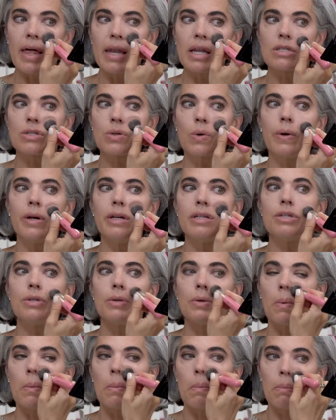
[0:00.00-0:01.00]
that it's going
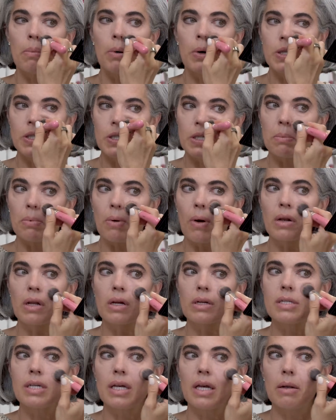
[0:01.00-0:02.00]
to push the
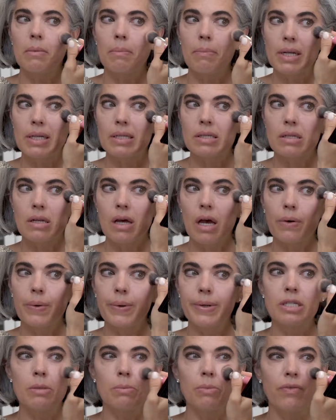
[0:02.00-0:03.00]
product in, but it's not
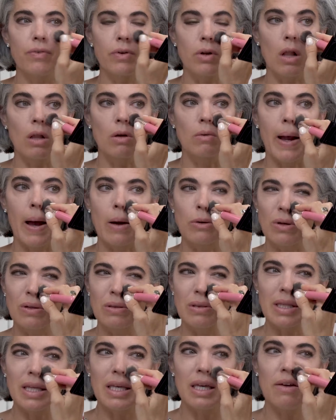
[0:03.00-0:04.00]
going to move it all around or
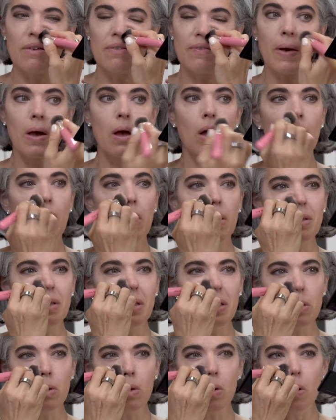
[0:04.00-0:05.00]
leave
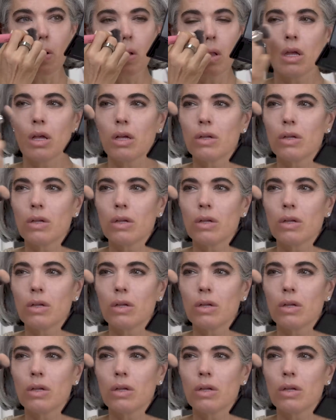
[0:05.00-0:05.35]
little